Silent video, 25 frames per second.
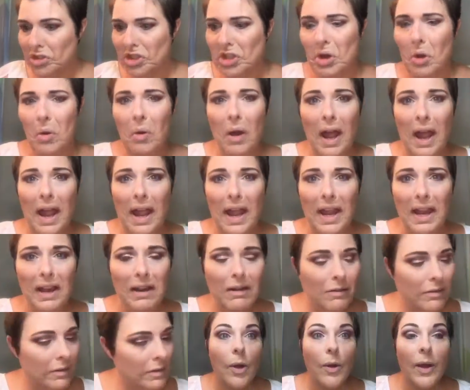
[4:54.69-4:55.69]
Don't hate.
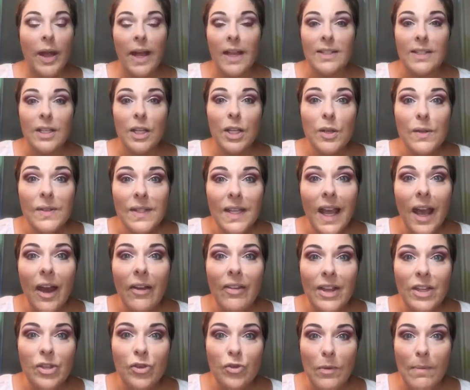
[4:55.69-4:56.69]
Okay, so you see
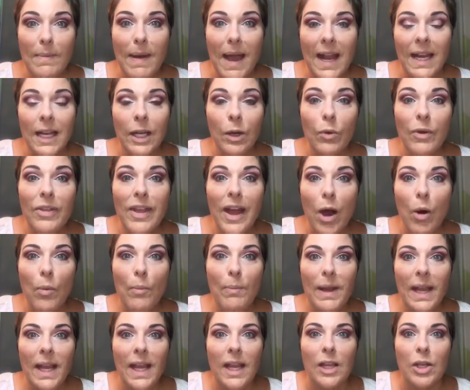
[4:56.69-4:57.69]
how that's dramatic
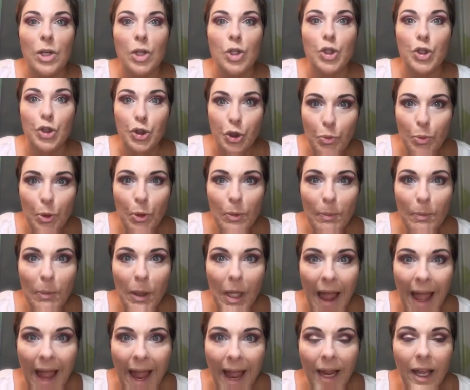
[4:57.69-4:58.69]
without being super
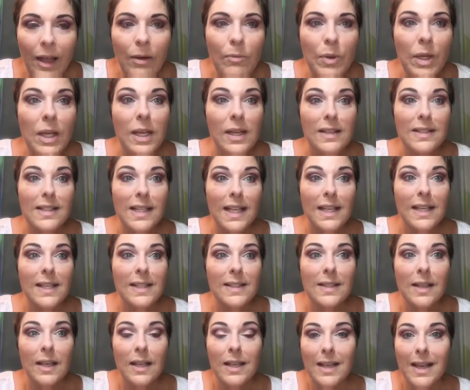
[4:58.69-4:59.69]
black, because it
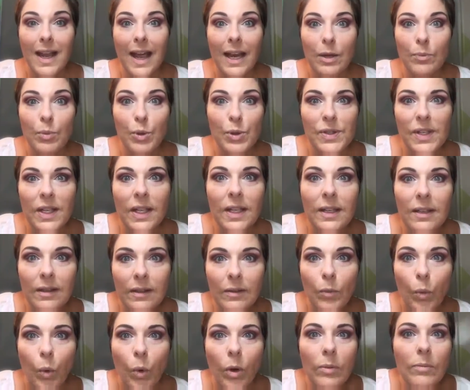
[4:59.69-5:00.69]
is 90%
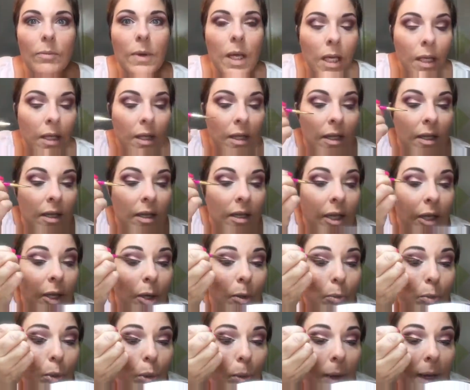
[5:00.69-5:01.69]
warm, you
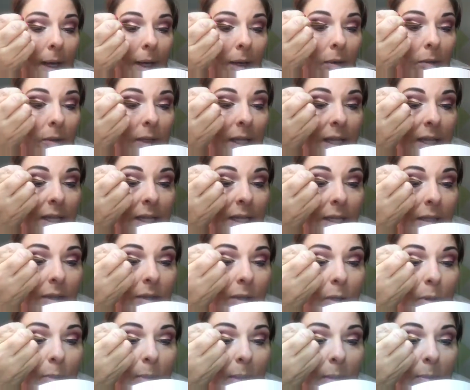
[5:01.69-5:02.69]
know, brown and then a
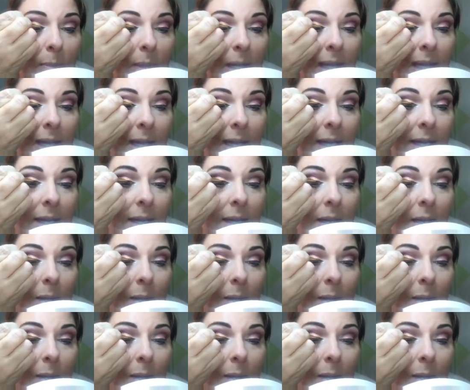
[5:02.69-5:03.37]
little bit of black.